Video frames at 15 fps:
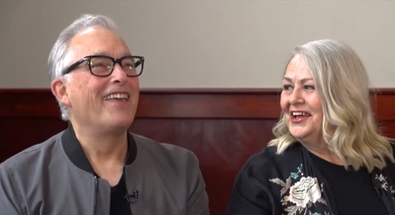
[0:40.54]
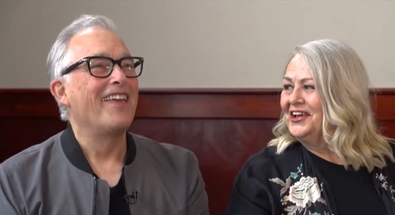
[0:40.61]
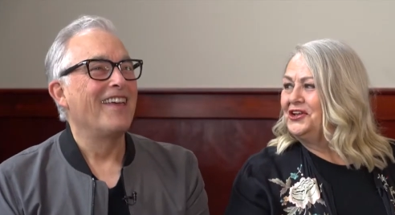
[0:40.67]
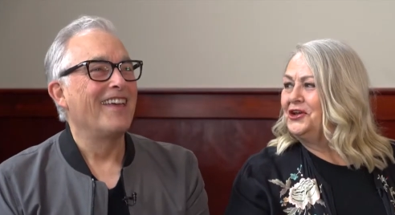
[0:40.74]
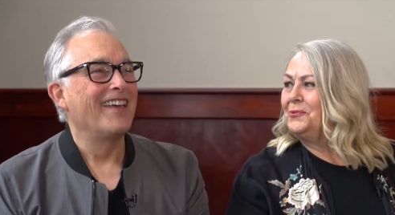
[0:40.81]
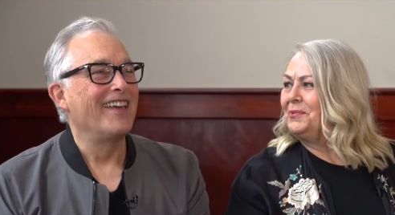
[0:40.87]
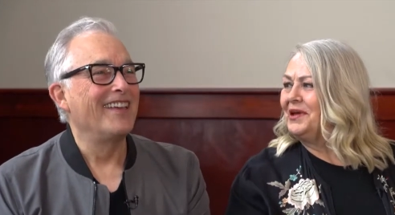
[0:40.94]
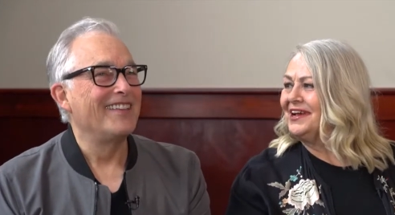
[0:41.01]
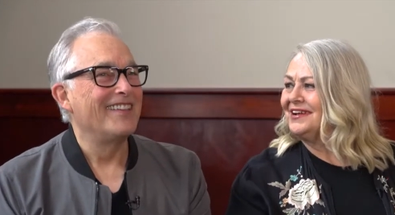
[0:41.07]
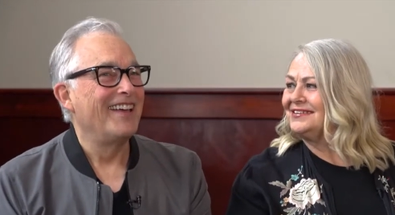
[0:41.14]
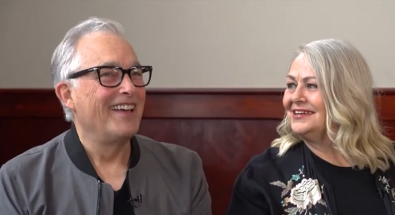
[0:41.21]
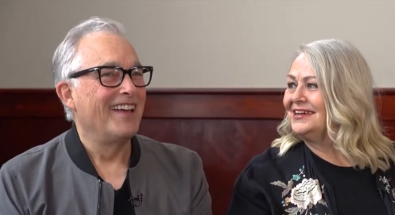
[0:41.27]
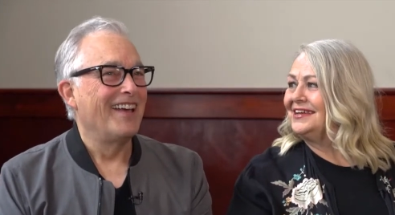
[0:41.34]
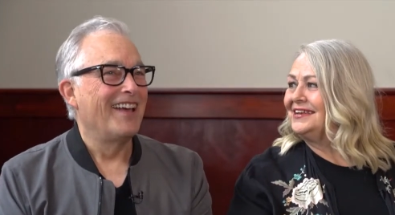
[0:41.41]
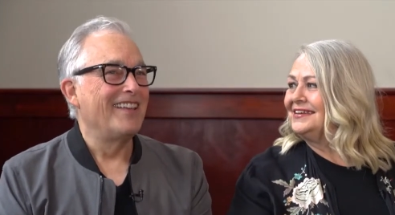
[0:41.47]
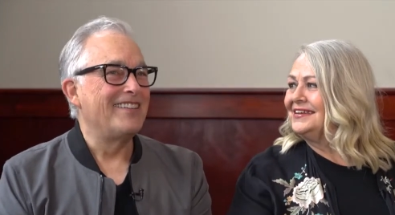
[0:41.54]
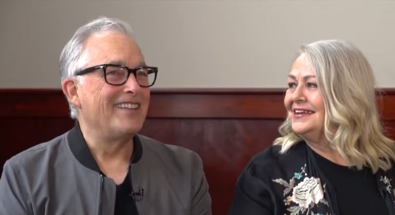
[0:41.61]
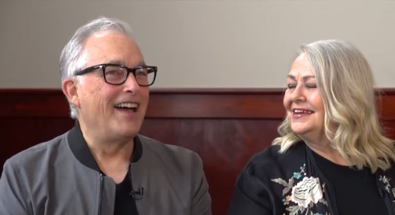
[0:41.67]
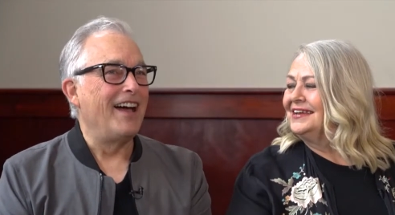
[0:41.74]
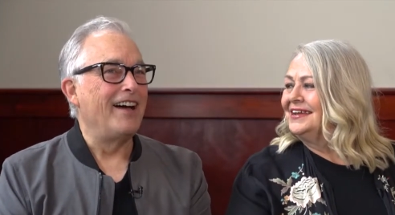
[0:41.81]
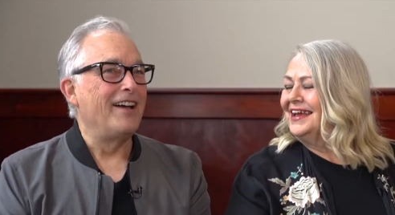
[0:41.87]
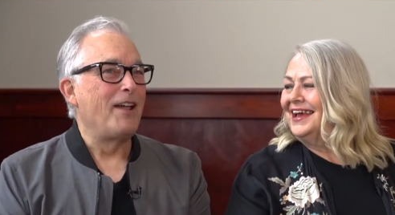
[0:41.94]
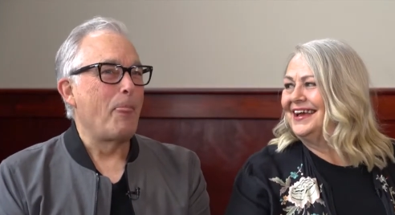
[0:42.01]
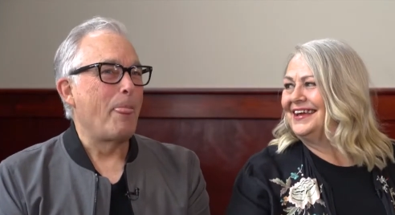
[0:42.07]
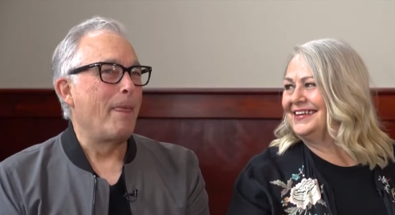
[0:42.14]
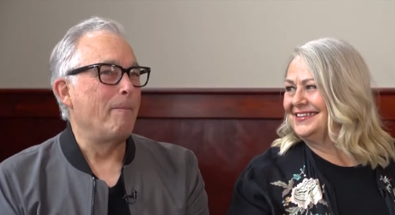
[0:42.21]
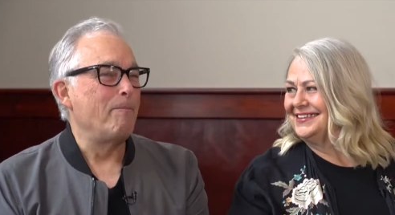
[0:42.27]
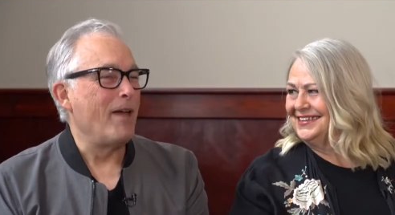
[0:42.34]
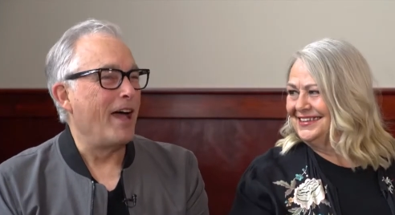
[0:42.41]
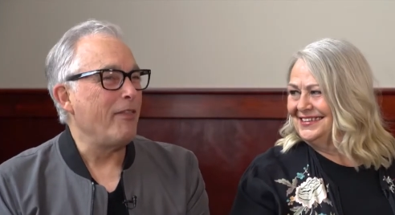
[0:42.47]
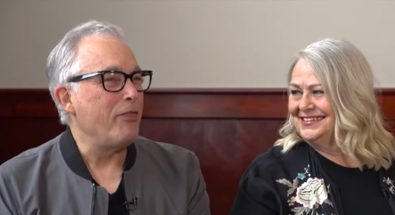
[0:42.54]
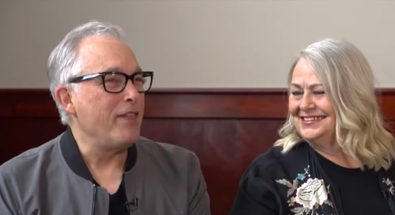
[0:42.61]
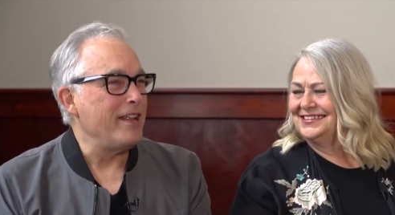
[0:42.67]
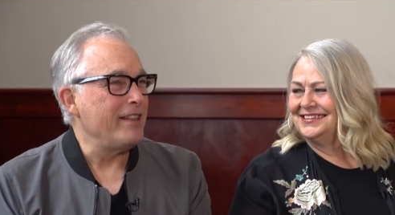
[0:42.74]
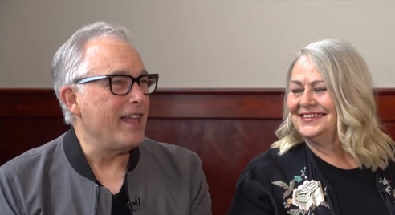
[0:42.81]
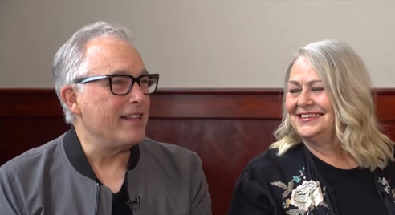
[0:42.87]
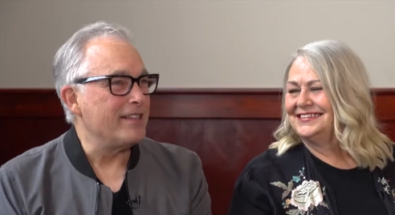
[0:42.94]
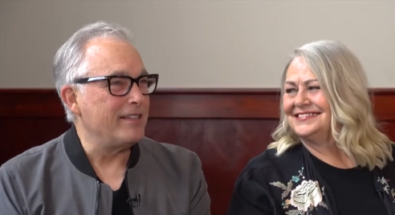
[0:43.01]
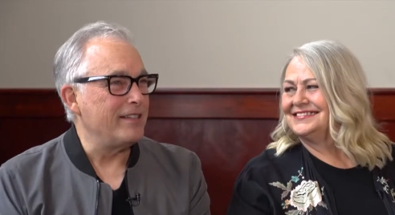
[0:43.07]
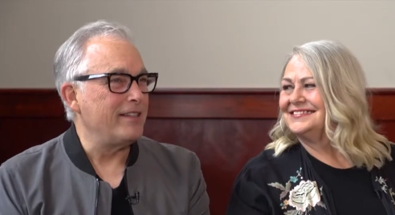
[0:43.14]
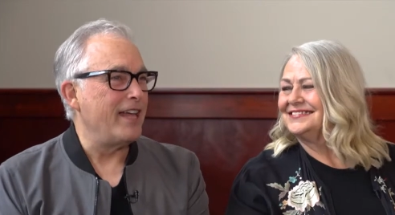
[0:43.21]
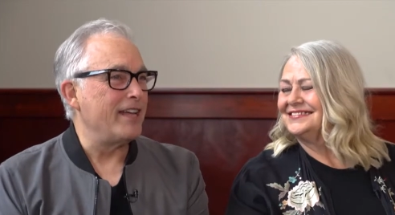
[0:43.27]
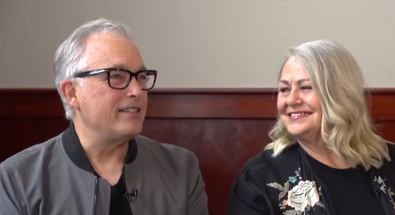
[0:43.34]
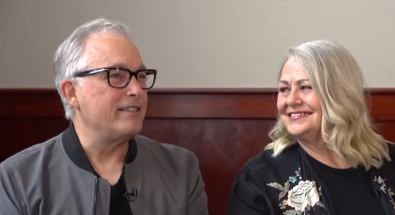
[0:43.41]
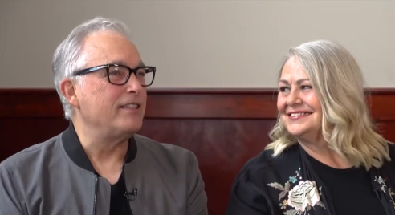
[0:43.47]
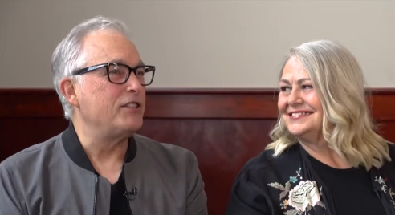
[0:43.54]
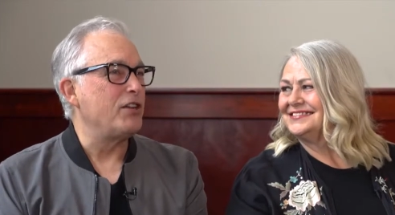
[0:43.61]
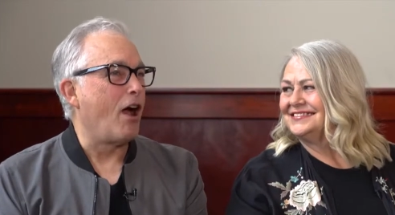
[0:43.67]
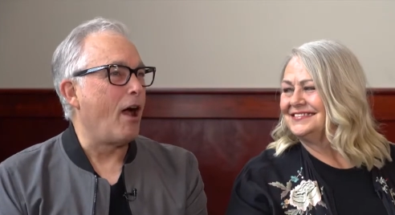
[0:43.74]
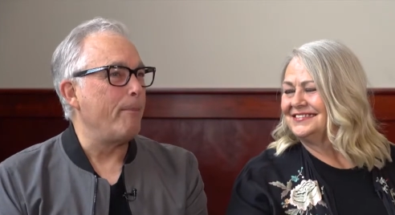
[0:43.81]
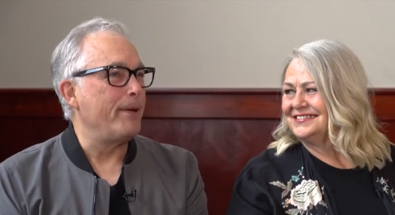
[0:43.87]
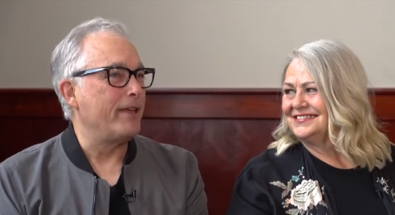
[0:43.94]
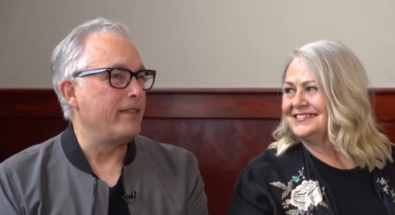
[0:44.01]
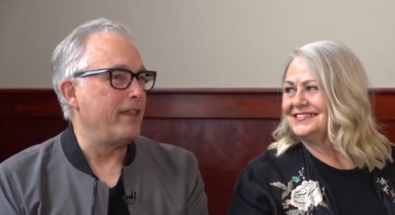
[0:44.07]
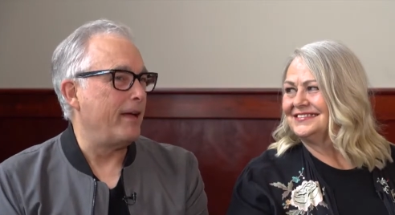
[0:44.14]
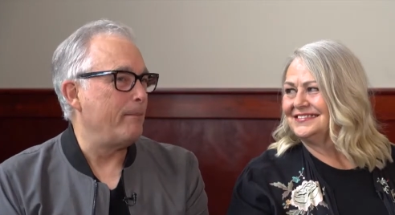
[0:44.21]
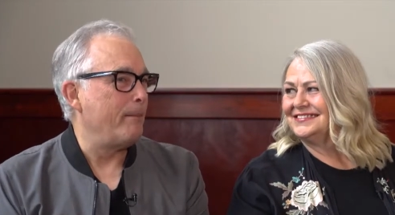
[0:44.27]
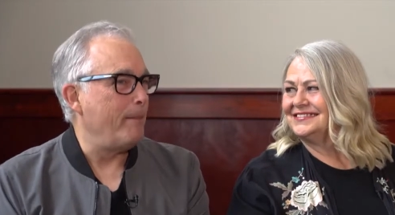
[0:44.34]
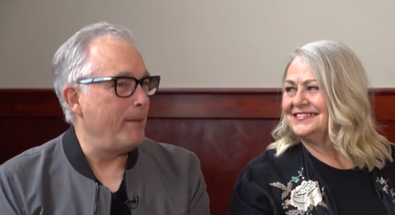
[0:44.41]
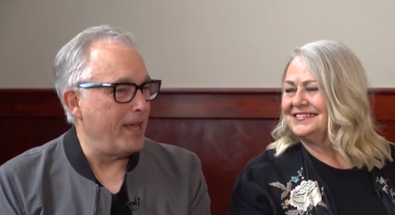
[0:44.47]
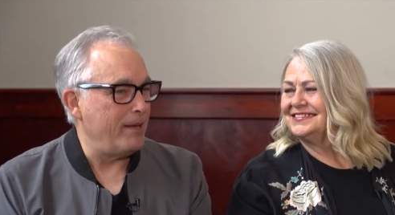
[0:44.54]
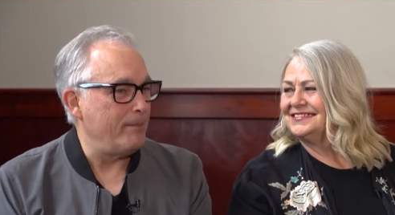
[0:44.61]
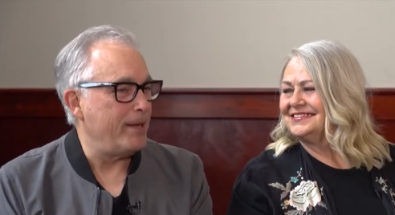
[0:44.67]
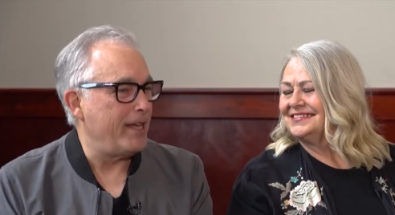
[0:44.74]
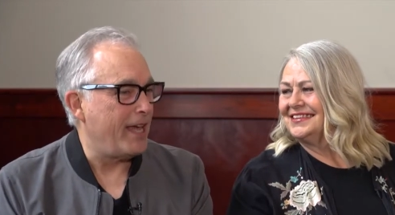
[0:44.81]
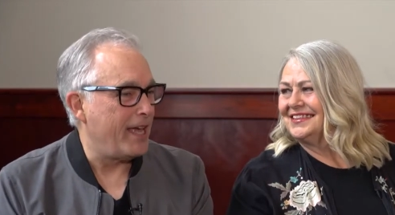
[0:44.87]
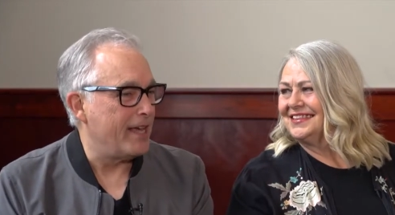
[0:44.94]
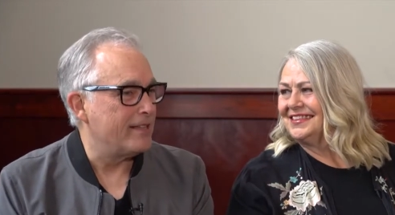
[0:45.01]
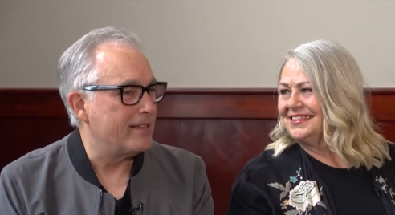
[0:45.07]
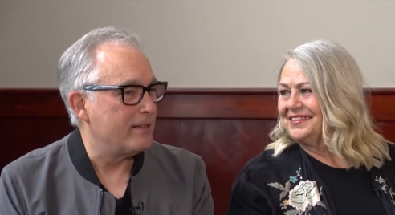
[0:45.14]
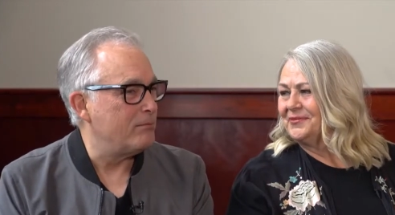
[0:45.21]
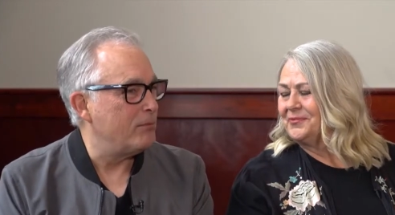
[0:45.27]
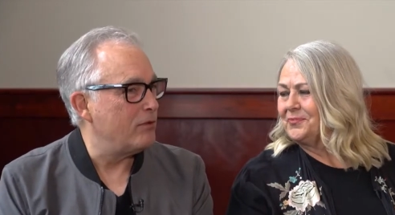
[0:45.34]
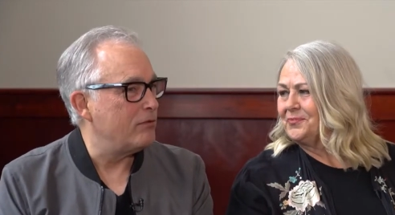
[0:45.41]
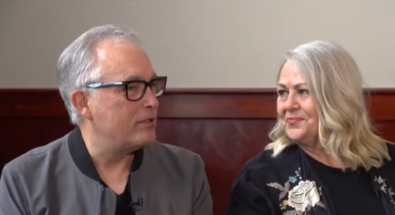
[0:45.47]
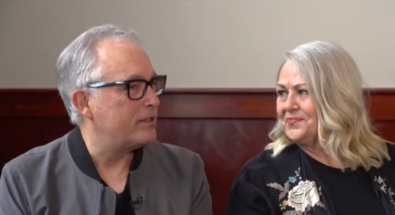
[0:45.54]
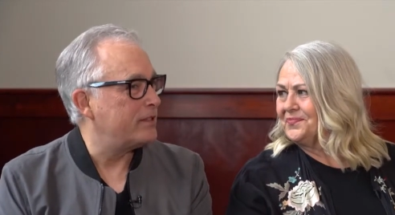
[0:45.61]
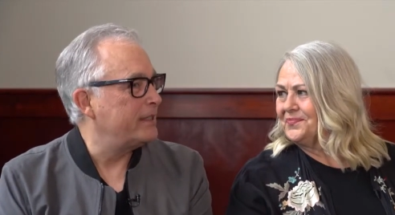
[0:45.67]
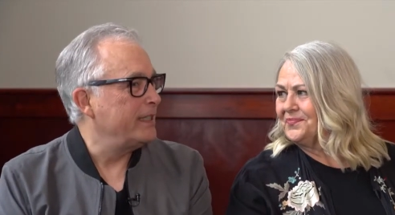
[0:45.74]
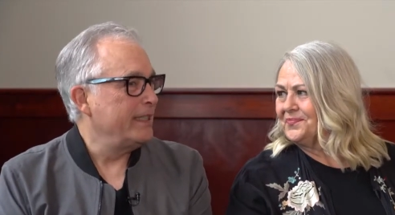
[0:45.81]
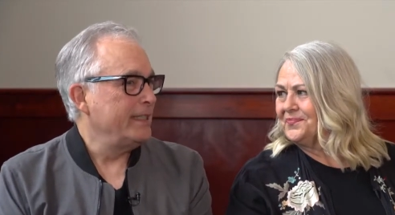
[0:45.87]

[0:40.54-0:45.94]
Speaker 1: You picked it. I think that's the topic that maybe has the most